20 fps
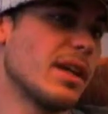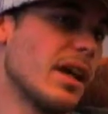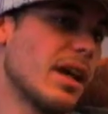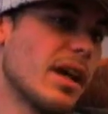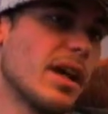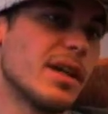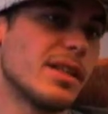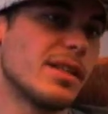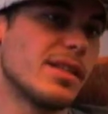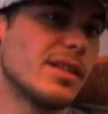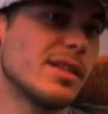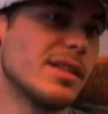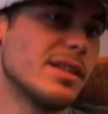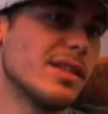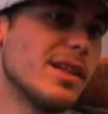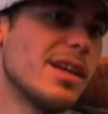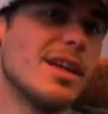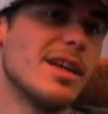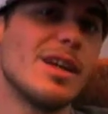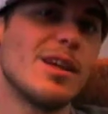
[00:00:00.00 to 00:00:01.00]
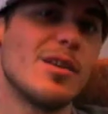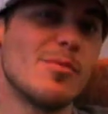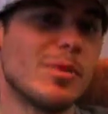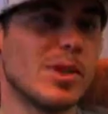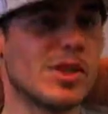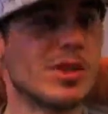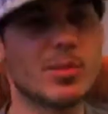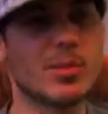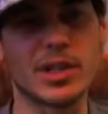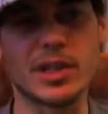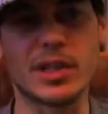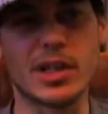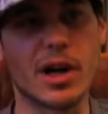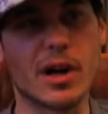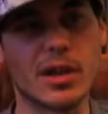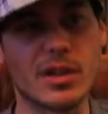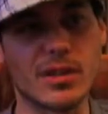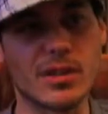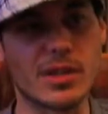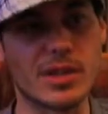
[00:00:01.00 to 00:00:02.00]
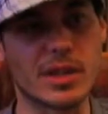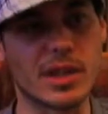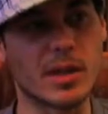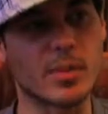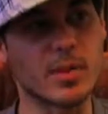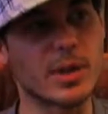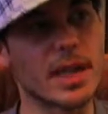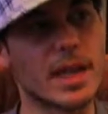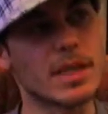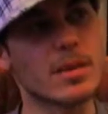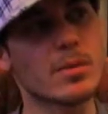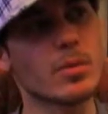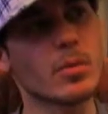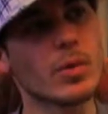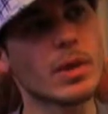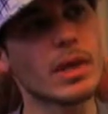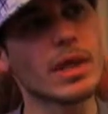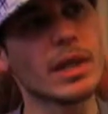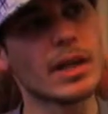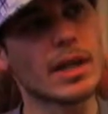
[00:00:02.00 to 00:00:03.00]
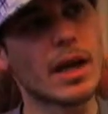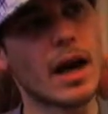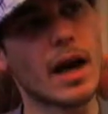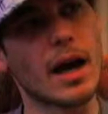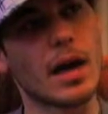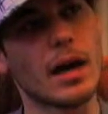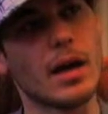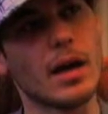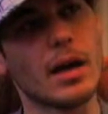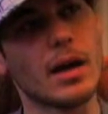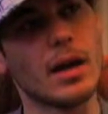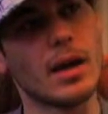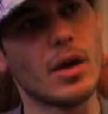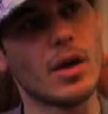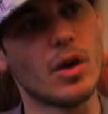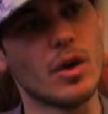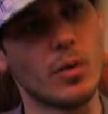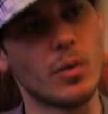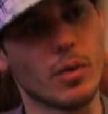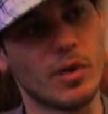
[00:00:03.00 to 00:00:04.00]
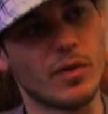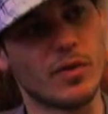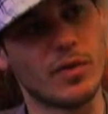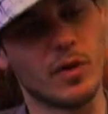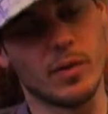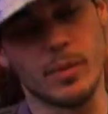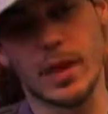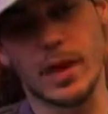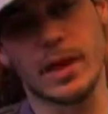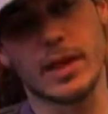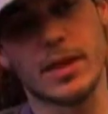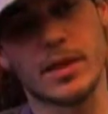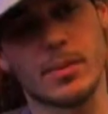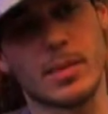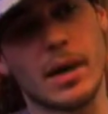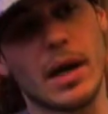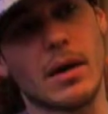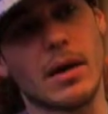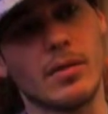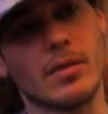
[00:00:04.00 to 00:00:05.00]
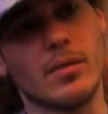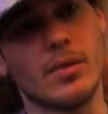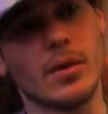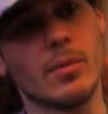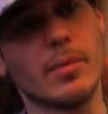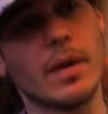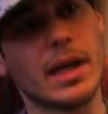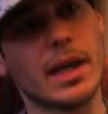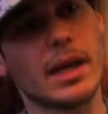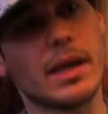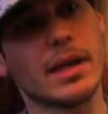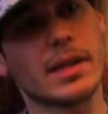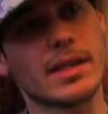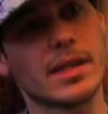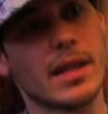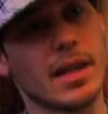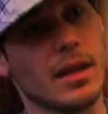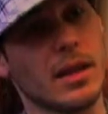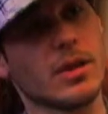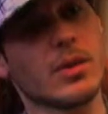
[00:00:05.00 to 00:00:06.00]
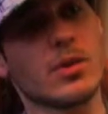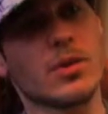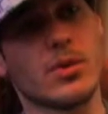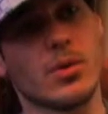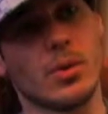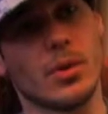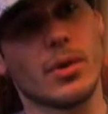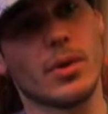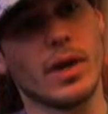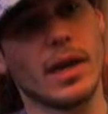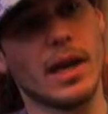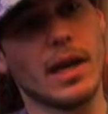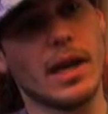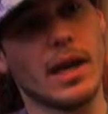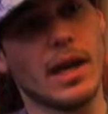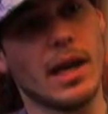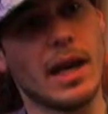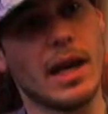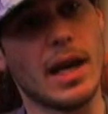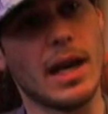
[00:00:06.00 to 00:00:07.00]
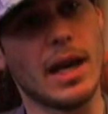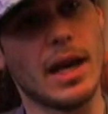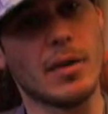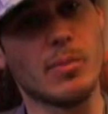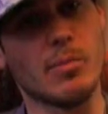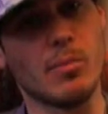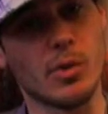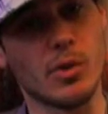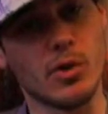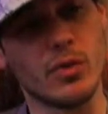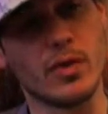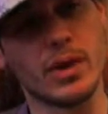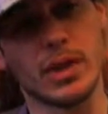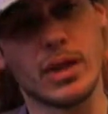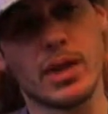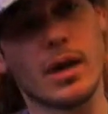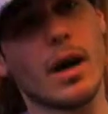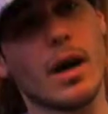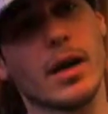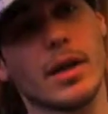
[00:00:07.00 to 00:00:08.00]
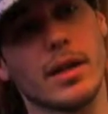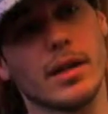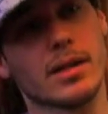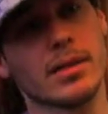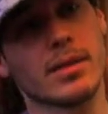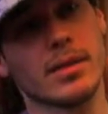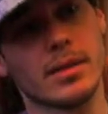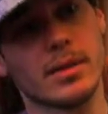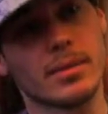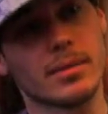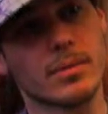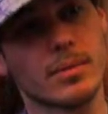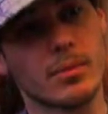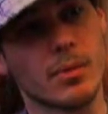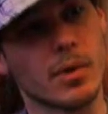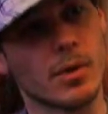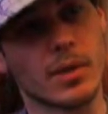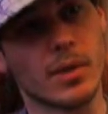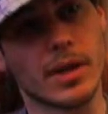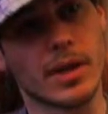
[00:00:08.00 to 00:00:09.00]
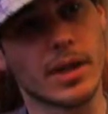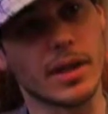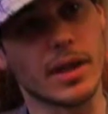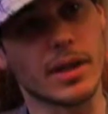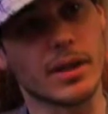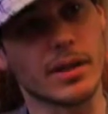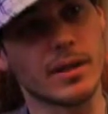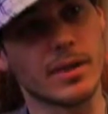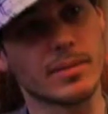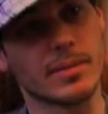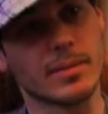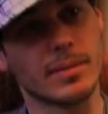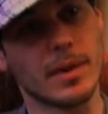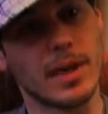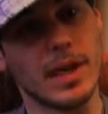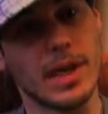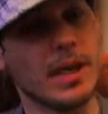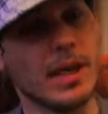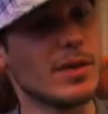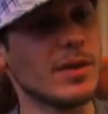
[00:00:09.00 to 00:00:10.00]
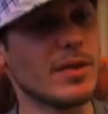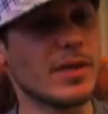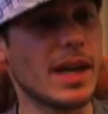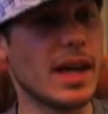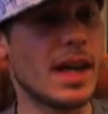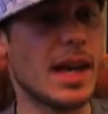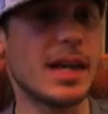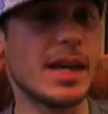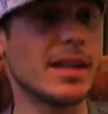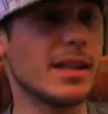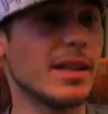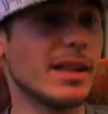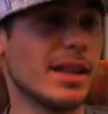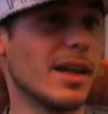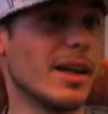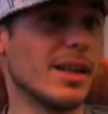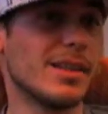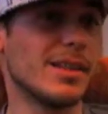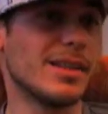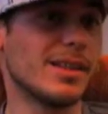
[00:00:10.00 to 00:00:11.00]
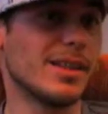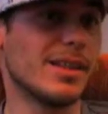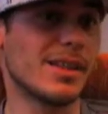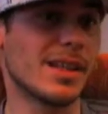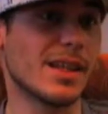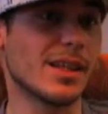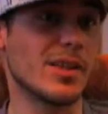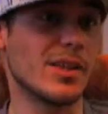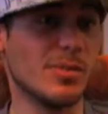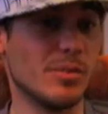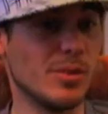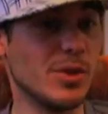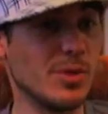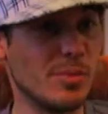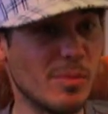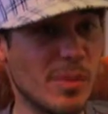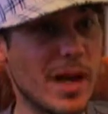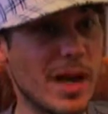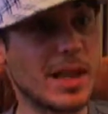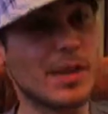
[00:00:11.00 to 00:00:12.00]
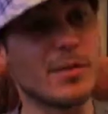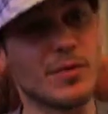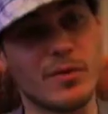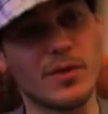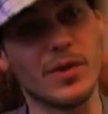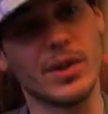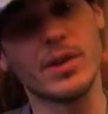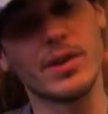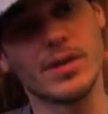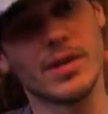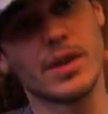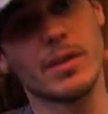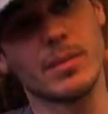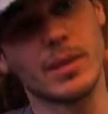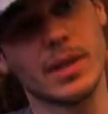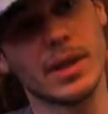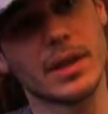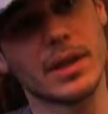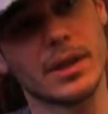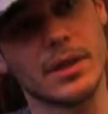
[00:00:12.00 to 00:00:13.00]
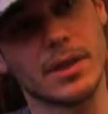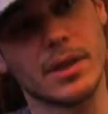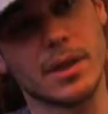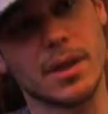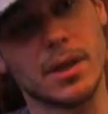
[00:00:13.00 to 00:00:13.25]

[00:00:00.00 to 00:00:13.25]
cuts and put some weird colors in there but that's really not what filmmaking is about filmmaking is telling a story and moving the audience one way or the other even if they hate it in the end it's like you, you made them feel something you